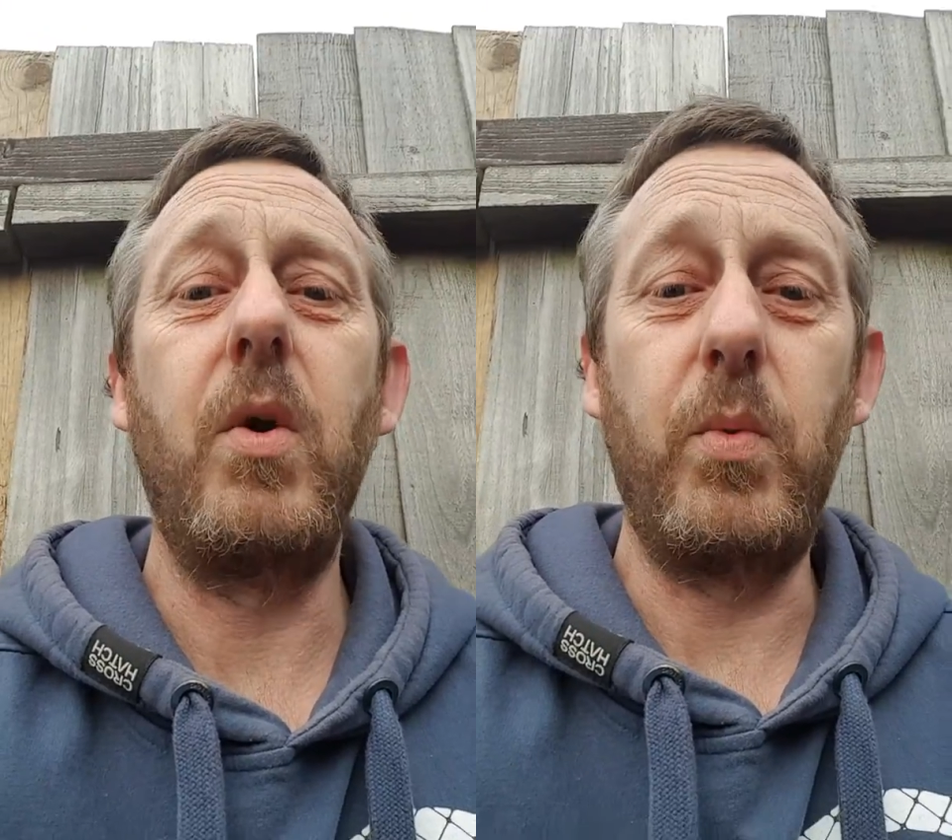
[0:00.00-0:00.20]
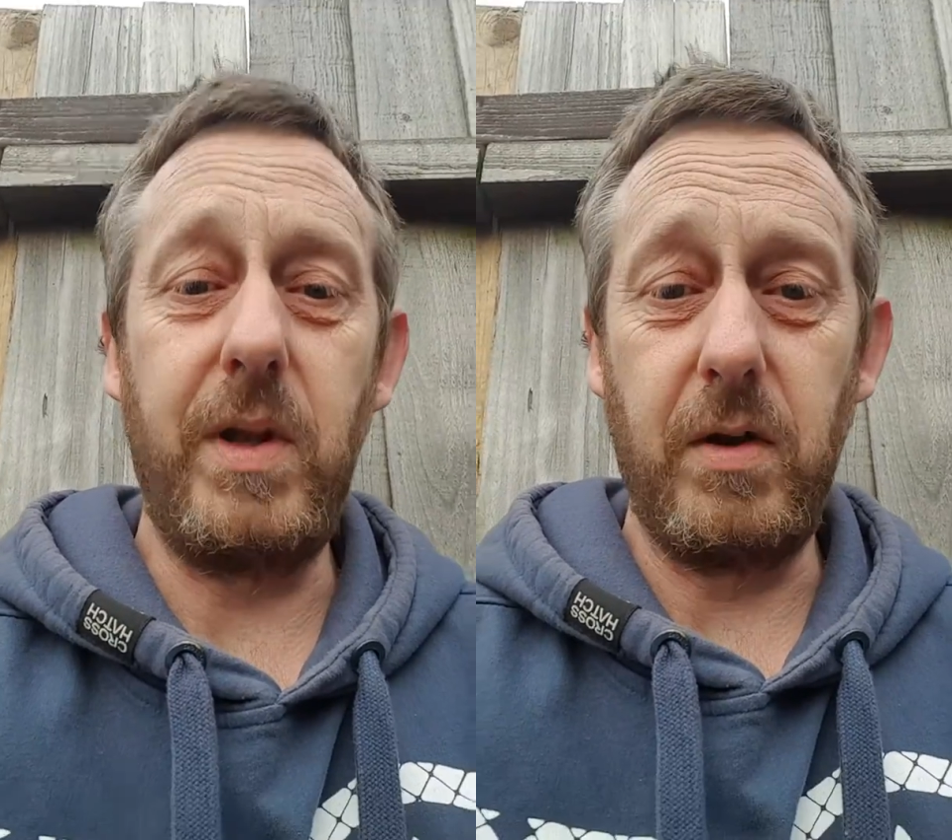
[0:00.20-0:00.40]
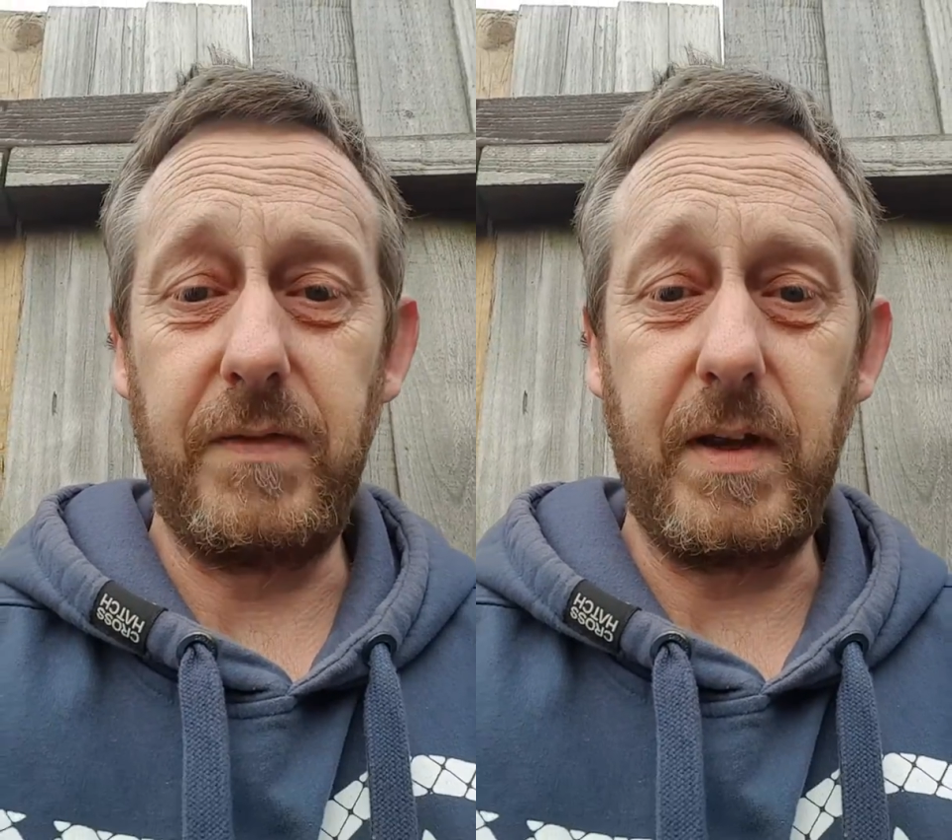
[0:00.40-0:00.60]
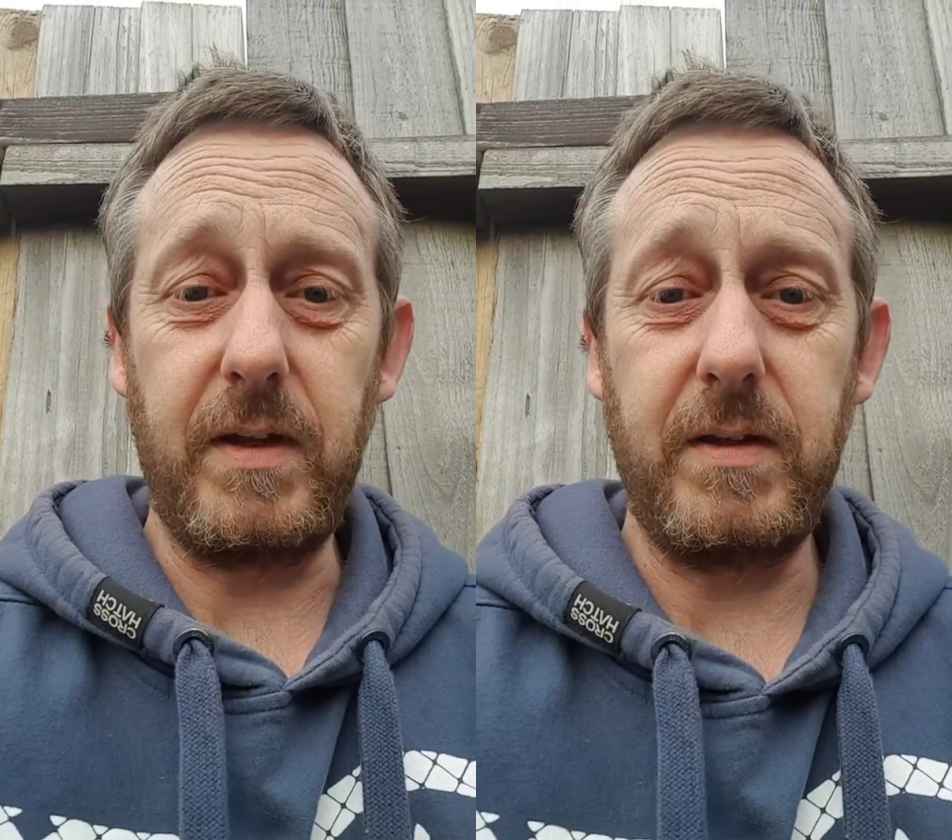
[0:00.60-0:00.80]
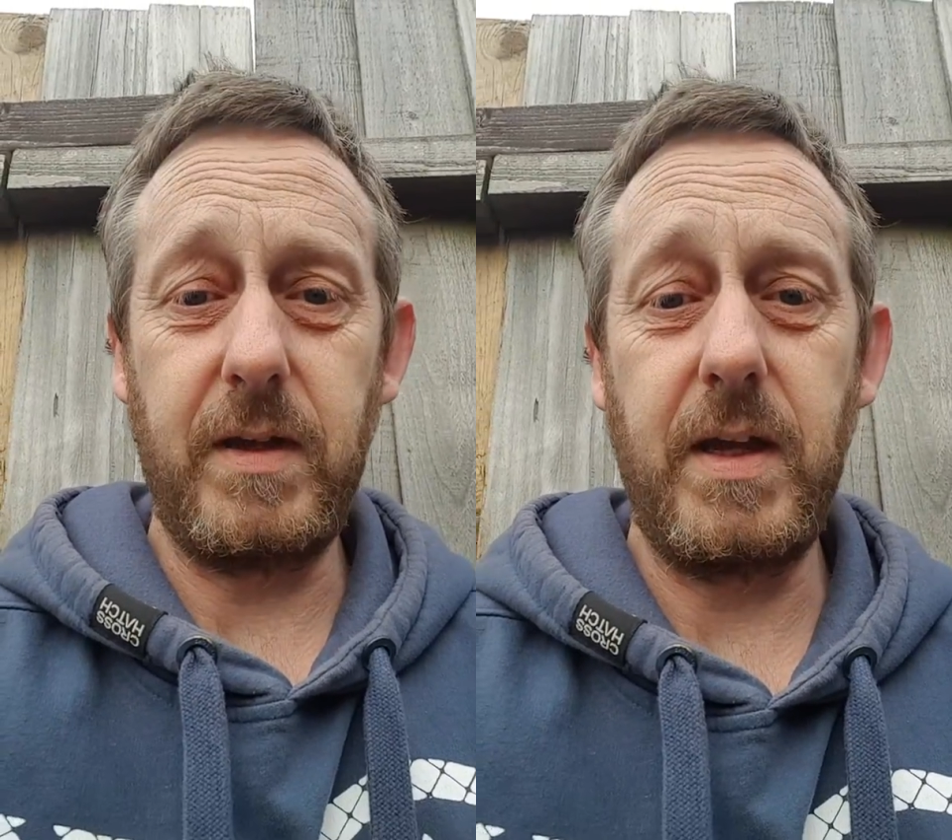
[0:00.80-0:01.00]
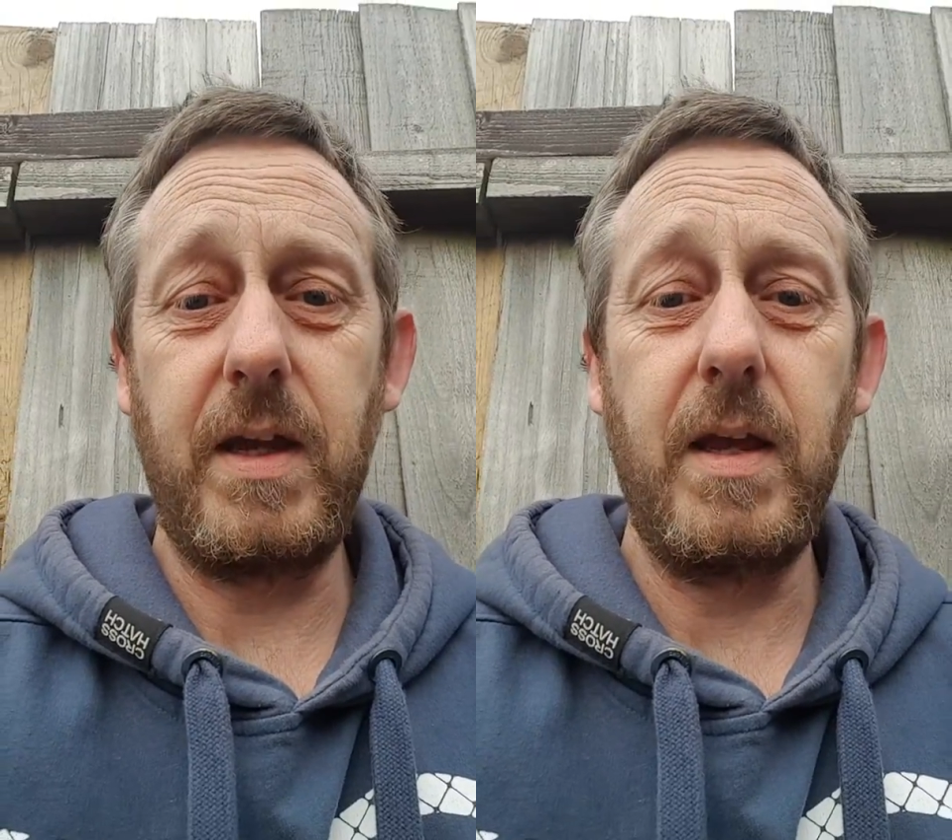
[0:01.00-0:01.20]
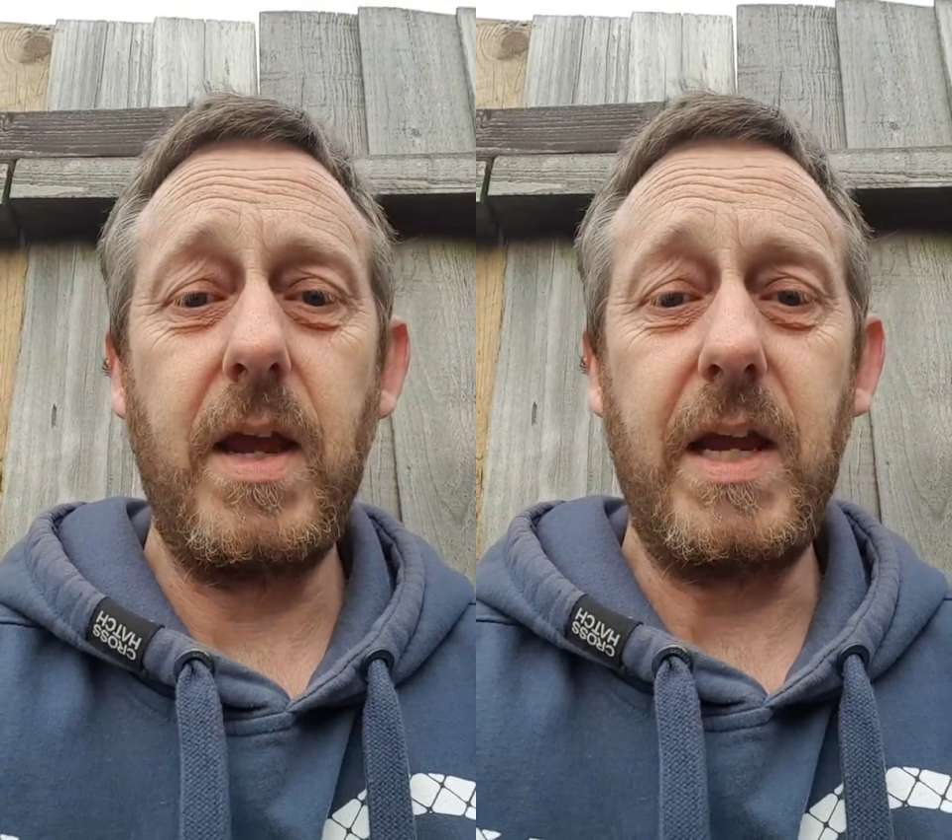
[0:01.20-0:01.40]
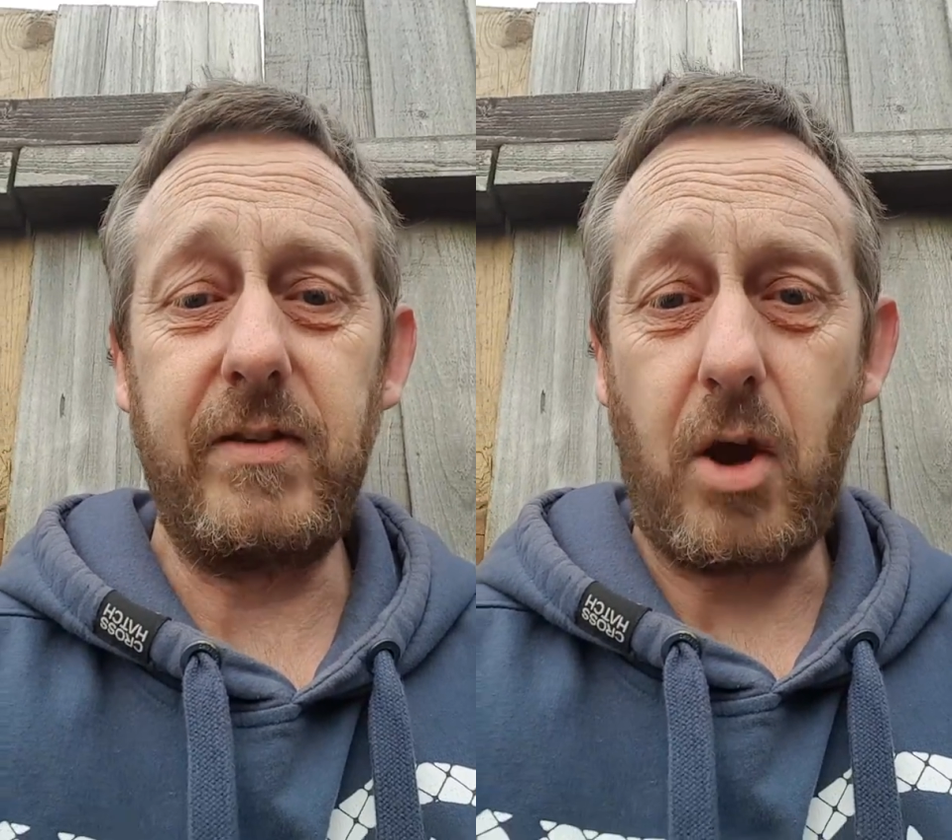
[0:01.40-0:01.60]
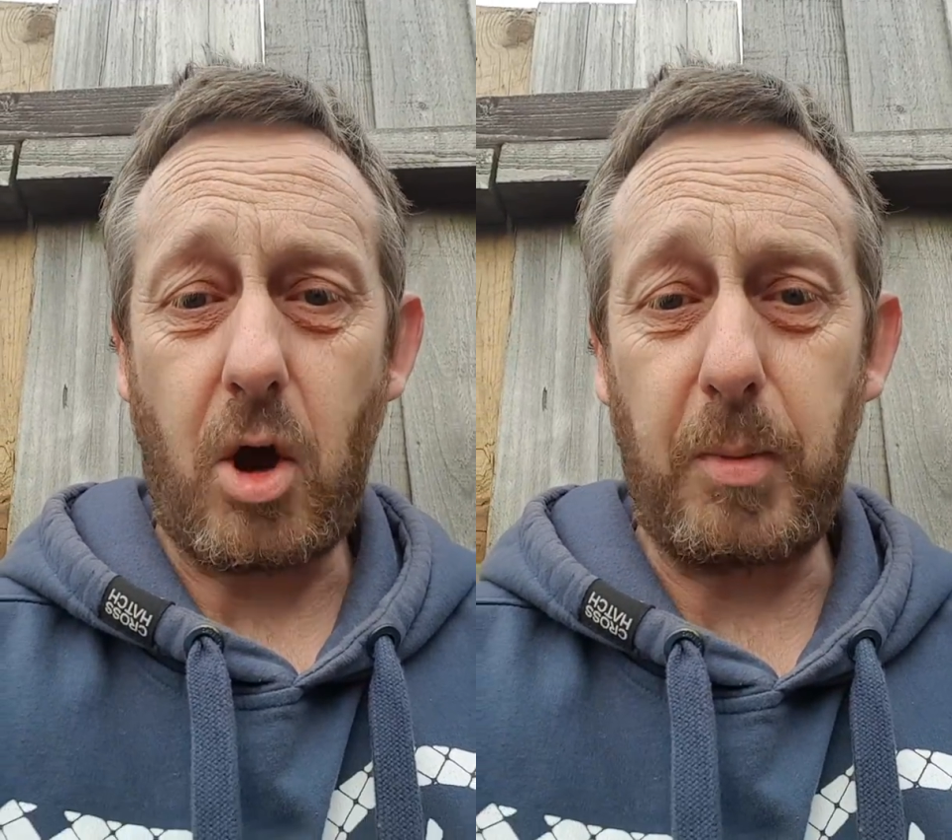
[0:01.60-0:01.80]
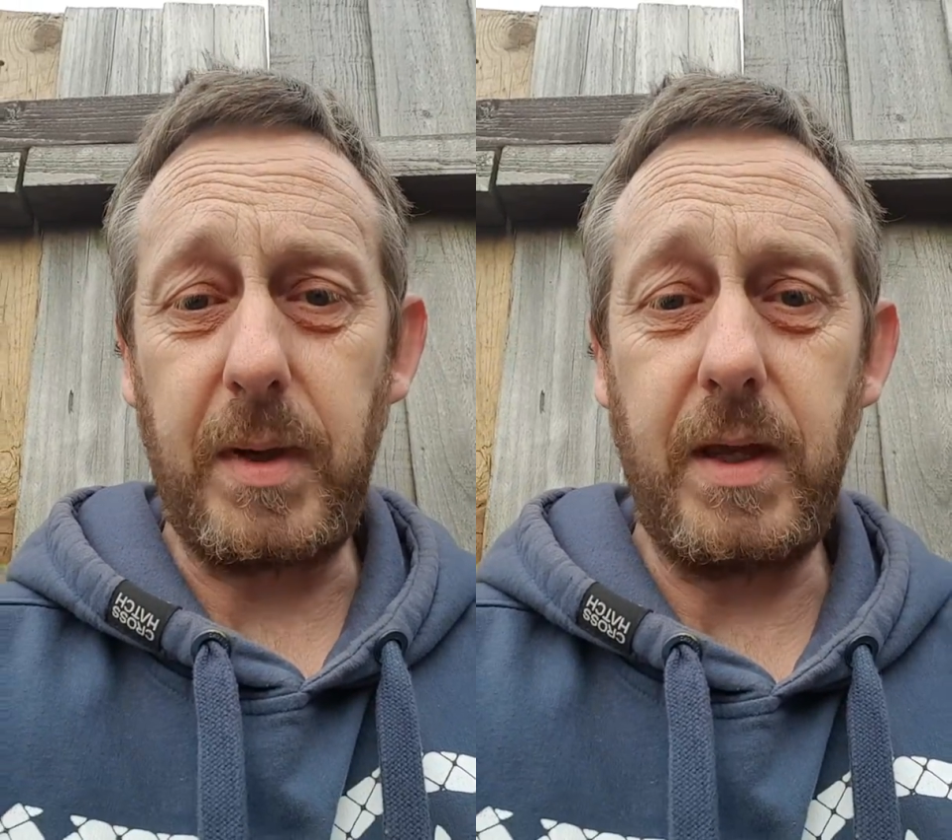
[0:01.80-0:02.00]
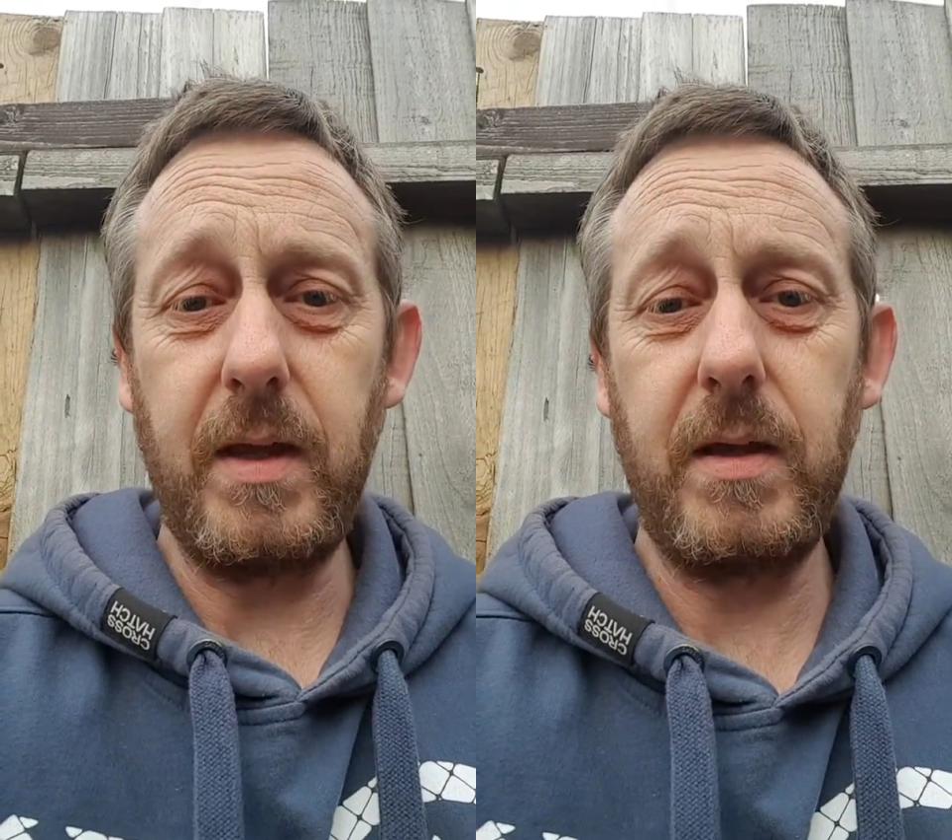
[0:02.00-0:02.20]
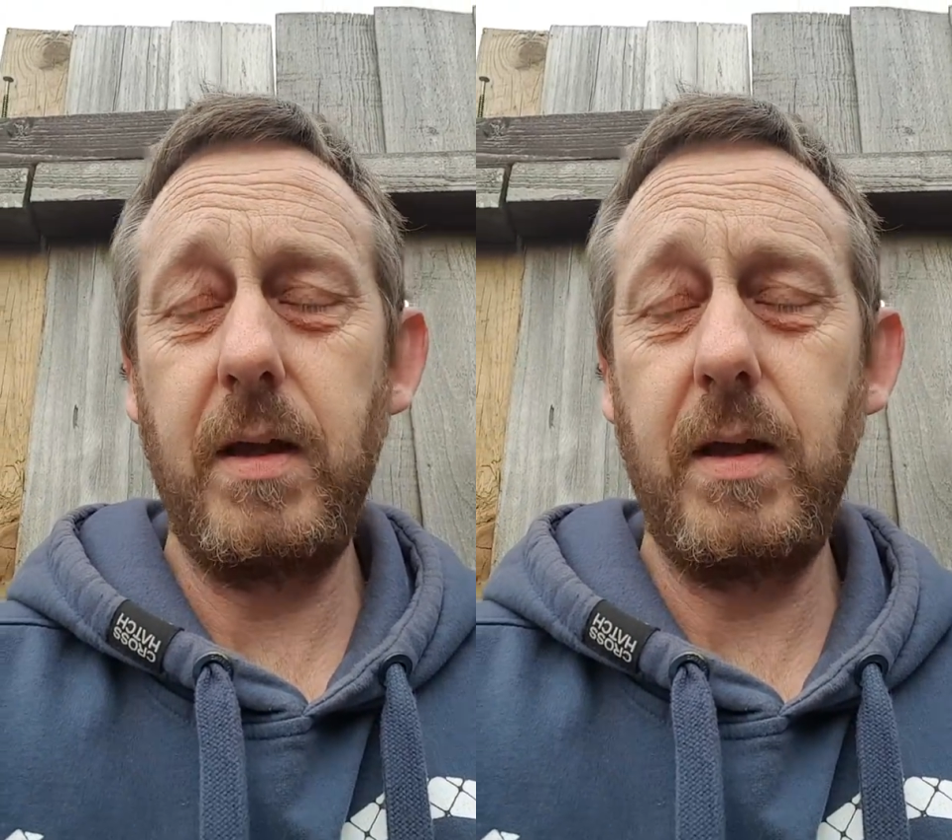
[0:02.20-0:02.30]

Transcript: we love it. It's a hobby.